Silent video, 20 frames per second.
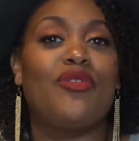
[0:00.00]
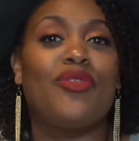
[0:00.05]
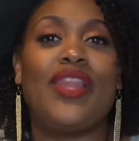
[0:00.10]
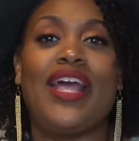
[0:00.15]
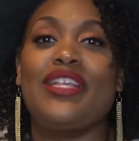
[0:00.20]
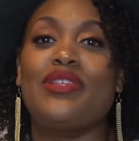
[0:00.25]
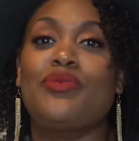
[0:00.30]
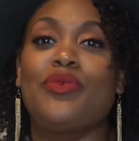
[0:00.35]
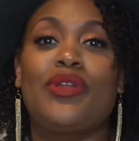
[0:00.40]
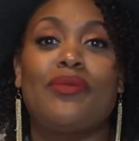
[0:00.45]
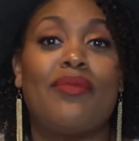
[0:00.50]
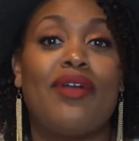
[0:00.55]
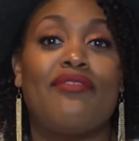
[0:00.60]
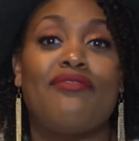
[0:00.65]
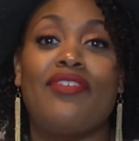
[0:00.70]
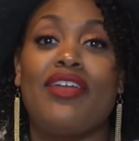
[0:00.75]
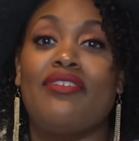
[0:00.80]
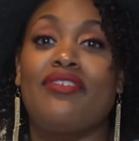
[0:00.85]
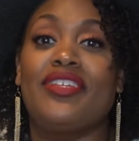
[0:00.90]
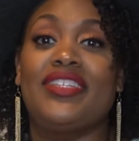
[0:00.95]
That's one of my
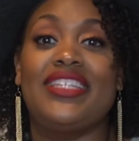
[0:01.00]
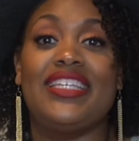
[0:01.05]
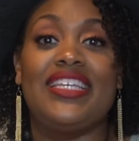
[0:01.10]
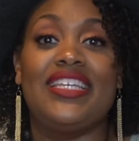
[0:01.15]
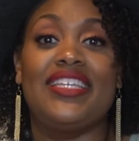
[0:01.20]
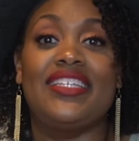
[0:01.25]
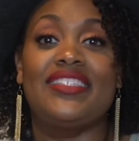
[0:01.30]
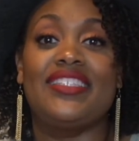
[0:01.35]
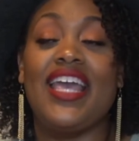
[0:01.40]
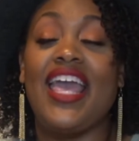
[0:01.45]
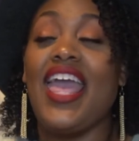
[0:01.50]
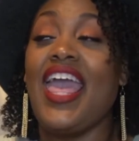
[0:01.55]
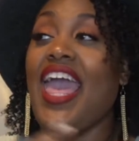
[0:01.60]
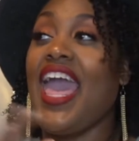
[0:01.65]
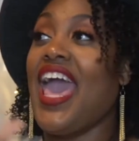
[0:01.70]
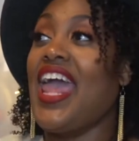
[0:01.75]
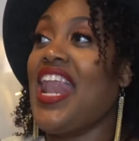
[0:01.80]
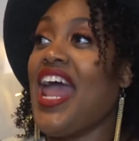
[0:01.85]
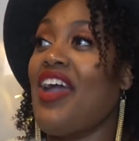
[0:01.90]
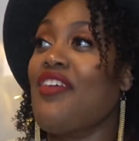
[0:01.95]
favorite things.
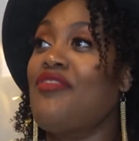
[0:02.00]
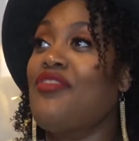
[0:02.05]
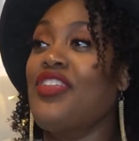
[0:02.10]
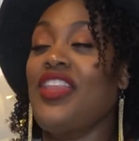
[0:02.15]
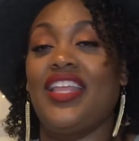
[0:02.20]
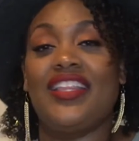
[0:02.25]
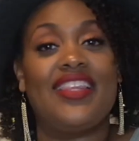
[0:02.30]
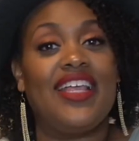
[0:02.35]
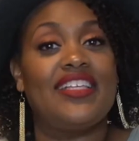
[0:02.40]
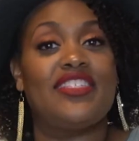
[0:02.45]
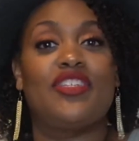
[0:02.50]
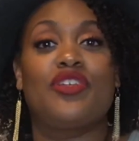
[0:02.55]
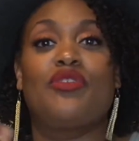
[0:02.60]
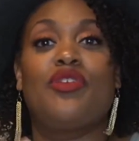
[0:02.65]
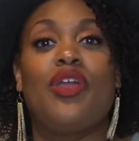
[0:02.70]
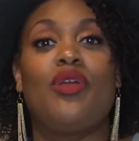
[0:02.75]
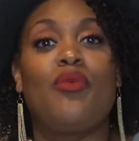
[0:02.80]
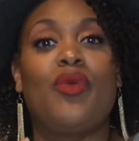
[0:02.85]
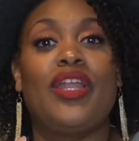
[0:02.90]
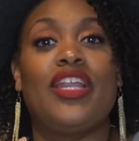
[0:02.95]
And I feel like that's a
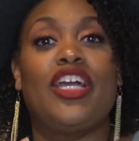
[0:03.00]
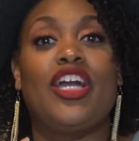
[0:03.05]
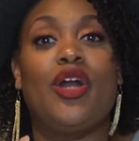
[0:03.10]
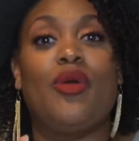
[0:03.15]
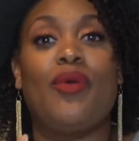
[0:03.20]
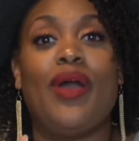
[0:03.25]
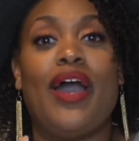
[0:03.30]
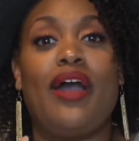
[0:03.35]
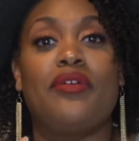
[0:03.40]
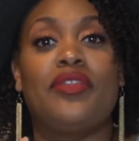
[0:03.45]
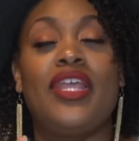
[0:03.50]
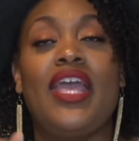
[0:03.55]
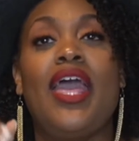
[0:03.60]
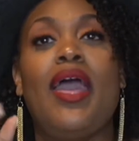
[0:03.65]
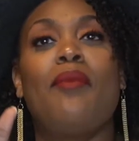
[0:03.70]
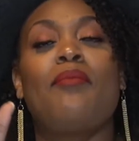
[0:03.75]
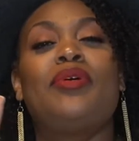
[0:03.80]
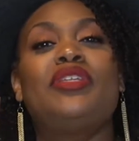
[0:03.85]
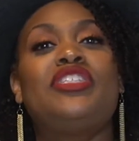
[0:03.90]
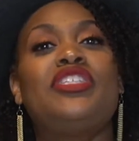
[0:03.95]
great way to go out.
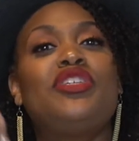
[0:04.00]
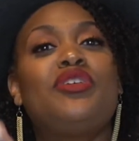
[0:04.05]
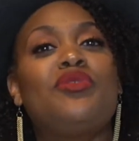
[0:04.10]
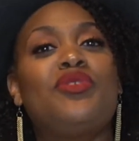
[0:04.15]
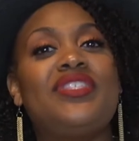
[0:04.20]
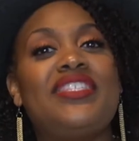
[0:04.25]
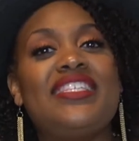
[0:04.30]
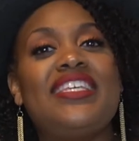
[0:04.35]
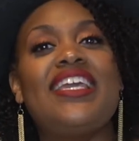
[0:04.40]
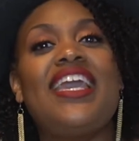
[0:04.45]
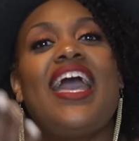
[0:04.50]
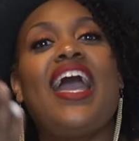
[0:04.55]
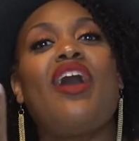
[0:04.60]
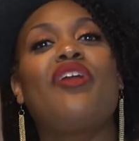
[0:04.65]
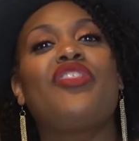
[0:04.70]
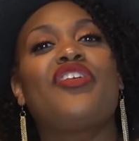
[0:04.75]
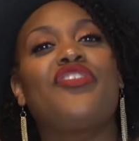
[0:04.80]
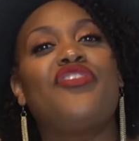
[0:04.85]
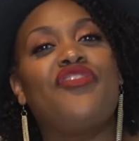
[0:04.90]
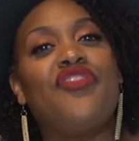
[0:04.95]
But do you see
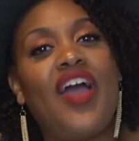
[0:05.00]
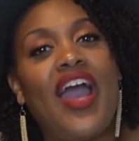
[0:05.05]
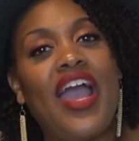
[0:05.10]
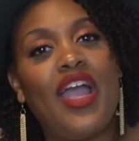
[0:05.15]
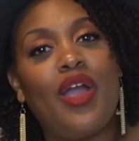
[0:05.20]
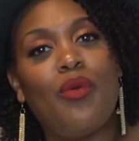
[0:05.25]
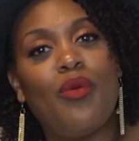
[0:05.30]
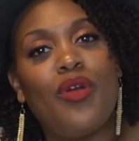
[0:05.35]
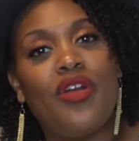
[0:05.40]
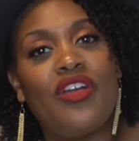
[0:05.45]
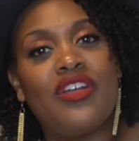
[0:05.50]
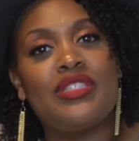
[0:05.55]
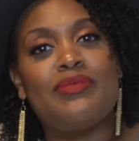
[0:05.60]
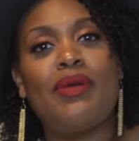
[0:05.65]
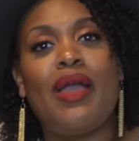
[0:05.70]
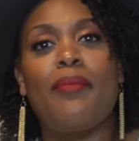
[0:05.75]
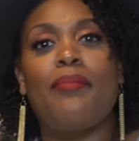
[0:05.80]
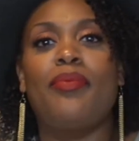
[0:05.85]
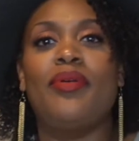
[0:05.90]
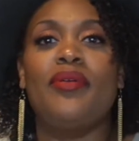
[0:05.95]
how the fireworks
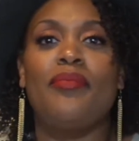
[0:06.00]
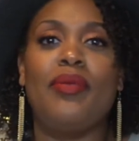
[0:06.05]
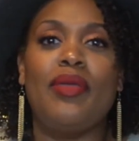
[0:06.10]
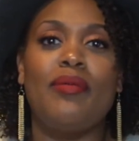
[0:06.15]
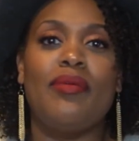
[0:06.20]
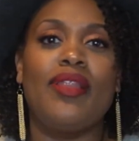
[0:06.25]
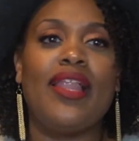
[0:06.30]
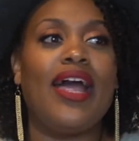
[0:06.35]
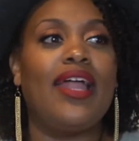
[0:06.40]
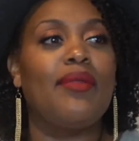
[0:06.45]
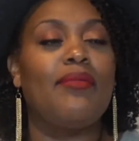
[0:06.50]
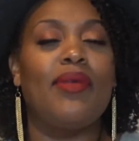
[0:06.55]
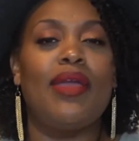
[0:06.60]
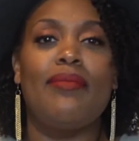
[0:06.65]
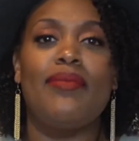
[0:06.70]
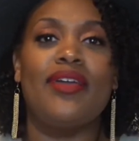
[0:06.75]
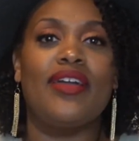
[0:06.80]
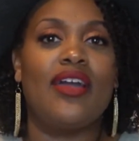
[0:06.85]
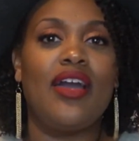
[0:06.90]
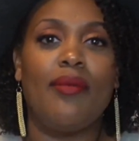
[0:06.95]
might put people out of
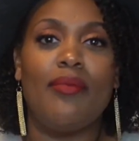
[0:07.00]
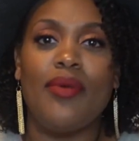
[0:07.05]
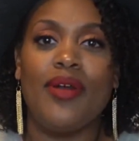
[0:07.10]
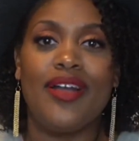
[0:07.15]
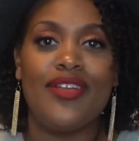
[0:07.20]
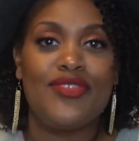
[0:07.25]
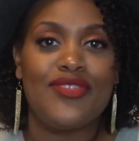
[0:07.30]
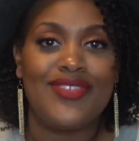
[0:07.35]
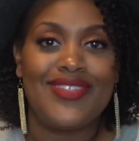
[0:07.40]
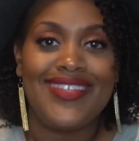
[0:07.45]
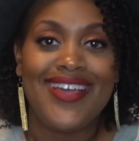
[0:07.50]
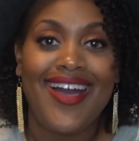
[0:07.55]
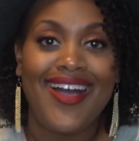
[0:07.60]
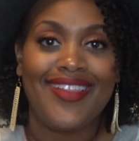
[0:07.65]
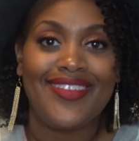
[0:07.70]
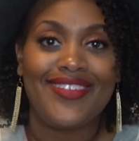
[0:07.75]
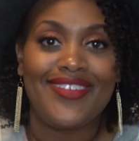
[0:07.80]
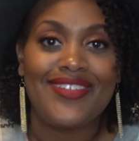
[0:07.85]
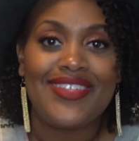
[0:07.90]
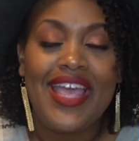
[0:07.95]
maybe a couple
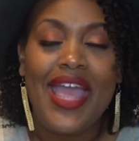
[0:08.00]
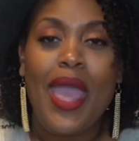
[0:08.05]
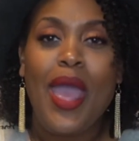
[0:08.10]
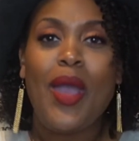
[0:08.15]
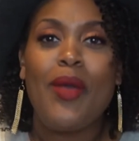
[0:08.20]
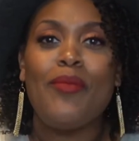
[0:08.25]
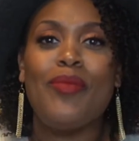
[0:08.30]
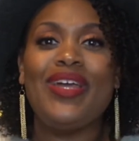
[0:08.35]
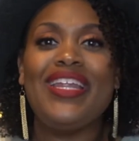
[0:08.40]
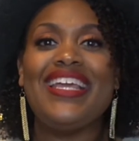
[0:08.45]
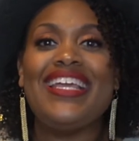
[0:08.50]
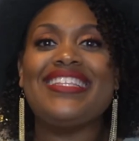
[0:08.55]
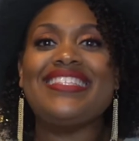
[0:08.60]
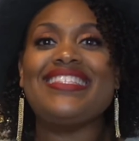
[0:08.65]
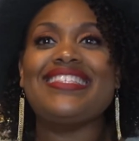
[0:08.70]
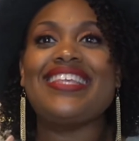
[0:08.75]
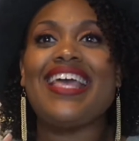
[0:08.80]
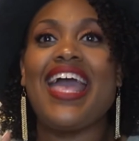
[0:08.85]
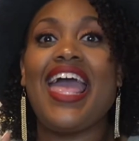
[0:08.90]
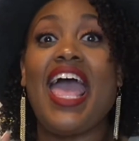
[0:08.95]
$100s? But
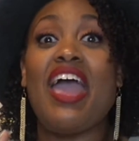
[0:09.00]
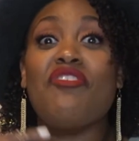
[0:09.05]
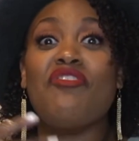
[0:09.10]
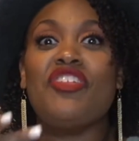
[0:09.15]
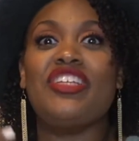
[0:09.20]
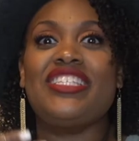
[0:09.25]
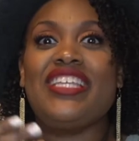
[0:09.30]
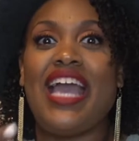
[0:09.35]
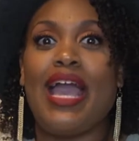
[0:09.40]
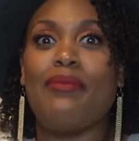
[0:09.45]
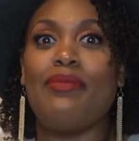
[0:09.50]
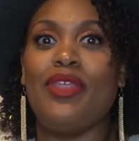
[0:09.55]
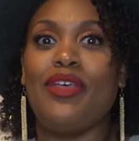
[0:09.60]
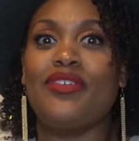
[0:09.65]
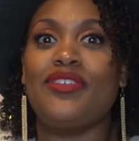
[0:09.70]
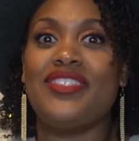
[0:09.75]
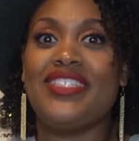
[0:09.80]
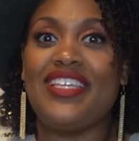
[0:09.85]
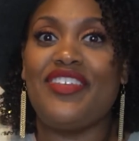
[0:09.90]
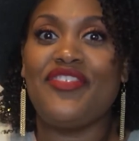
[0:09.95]
it's every time
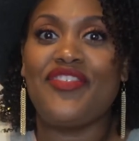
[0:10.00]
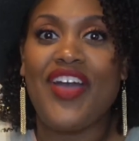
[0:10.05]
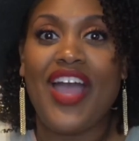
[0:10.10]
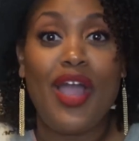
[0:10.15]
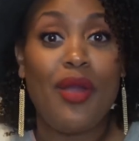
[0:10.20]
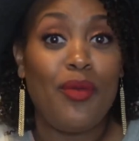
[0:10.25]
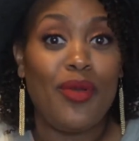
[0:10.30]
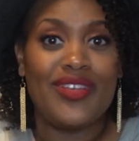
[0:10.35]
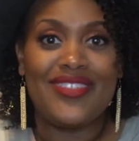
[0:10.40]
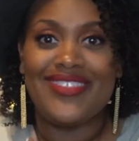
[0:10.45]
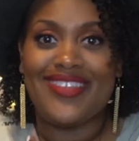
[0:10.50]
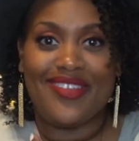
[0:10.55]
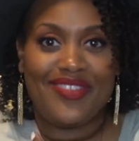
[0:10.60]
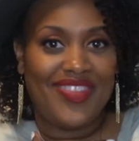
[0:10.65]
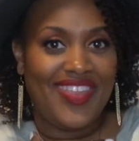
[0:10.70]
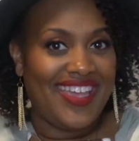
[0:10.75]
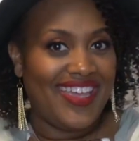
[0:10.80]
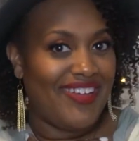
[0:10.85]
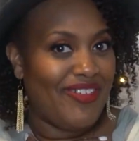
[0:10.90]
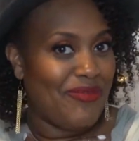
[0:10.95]
they'll see fireworks, they'll
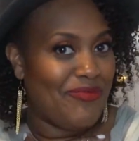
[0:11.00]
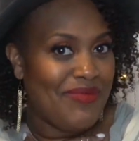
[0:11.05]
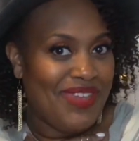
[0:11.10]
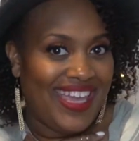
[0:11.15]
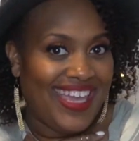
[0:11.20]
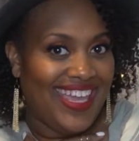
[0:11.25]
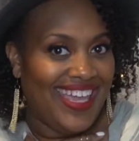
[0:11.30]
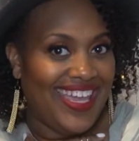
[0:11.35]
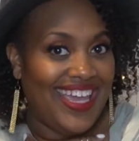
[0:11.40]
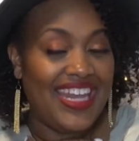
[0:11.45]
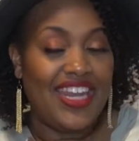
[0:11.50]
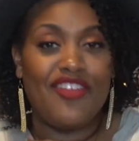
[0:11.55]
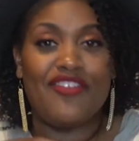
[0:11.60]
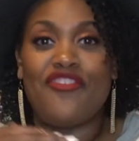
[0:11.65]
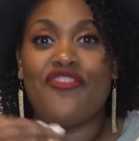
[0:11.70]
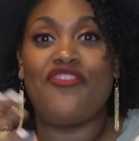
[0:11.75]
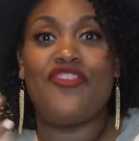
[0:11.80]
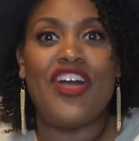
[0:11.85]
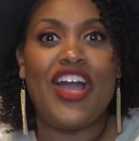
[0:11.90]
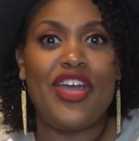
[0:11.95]
think of me in a
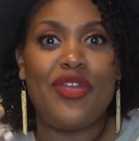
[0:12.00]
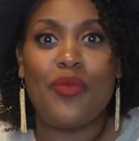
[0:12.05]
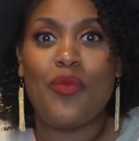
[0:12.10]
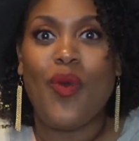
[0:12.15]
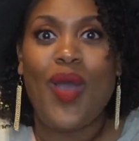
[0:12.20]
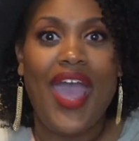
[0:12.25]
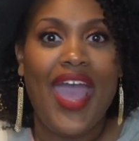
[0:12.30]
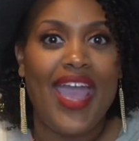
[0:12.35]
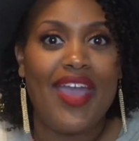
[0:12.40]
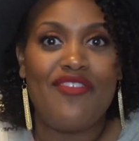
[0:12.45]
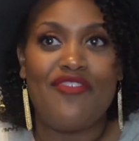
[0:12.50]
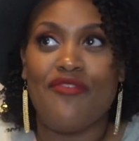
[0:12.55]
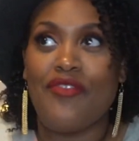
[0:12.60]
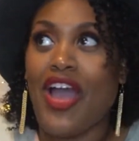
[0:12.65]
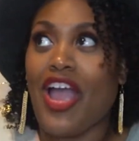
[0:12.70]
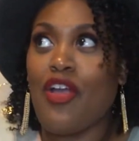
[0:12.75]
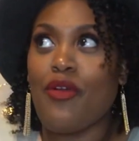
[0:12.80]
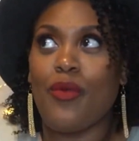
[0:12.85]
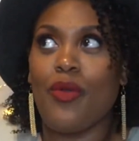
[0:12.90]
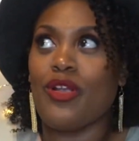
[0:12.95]
fun way.
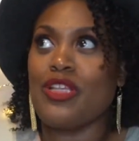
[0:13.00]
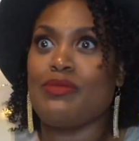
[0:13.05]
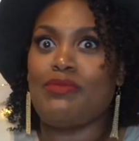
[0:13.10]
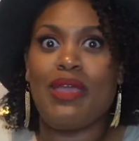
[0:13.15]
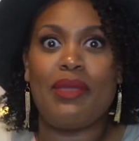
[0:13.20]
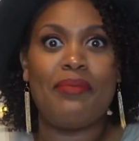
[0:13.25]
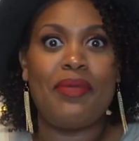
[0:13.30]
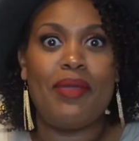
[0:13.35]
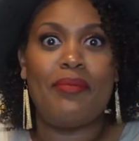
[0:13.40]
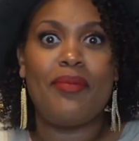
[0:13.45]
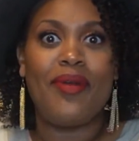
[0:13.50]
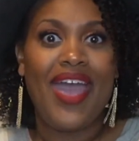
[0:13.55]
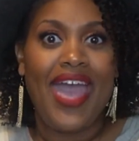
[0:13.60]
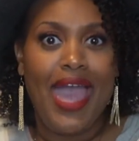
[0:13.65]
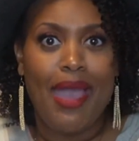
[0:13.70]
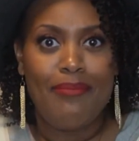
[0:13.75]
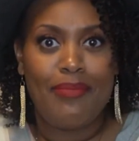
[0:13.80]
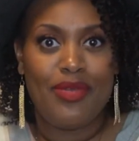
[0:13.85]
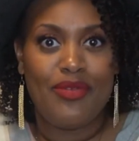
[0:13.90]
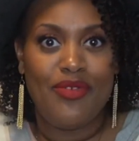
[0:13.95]
Fireworks make people
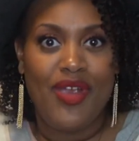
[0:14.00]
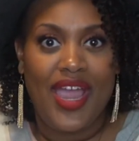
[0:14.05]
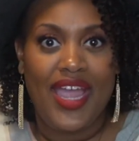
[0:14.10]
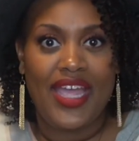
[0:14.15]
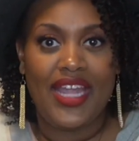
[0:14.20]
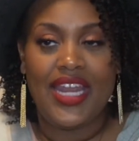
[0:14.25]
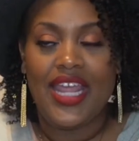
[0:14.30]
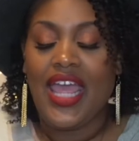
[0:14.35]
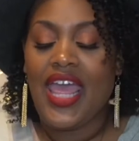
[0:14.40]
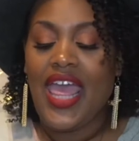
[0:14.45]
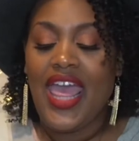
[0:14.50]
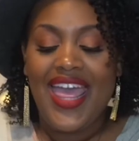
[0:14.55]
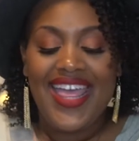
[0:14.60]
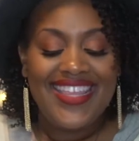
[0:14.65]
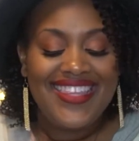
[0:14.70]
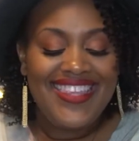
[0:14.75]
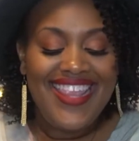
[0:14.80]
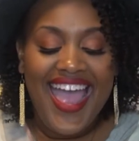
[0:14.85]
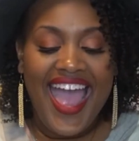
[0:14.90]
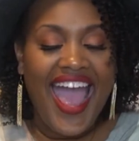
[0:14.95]
happy, right?
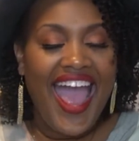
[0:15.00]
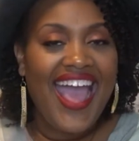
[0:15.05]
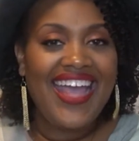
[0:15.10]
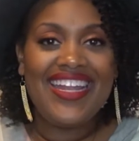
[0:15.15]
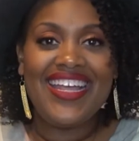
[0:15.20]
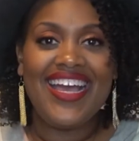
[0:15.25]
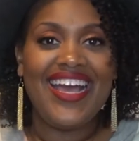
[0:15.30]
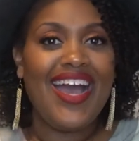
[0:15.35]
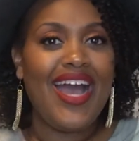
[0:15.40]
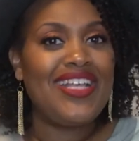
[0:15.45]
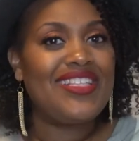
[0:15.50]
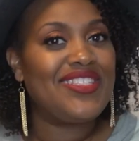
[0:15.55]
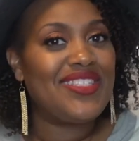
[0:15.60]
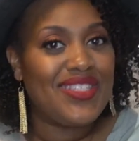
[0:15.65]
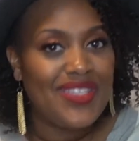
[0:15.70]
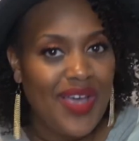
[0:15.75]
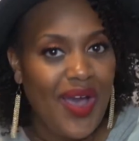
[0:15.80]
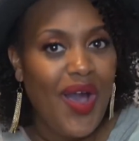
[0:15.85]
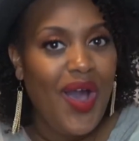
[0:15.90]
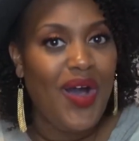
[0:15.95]
Not a
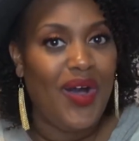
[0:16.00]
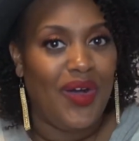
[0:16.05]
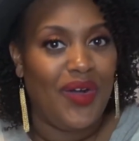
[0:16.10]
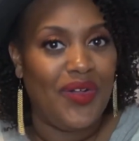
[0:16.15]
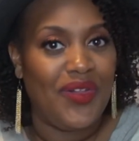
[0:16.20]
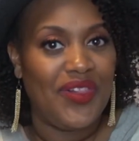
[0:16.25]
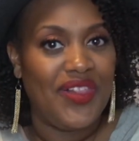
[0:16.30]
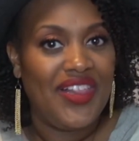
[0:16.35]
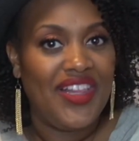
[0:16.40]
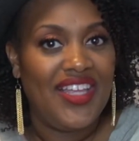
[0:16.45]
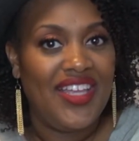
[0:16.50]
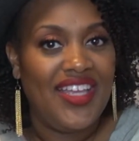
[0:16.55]
skull.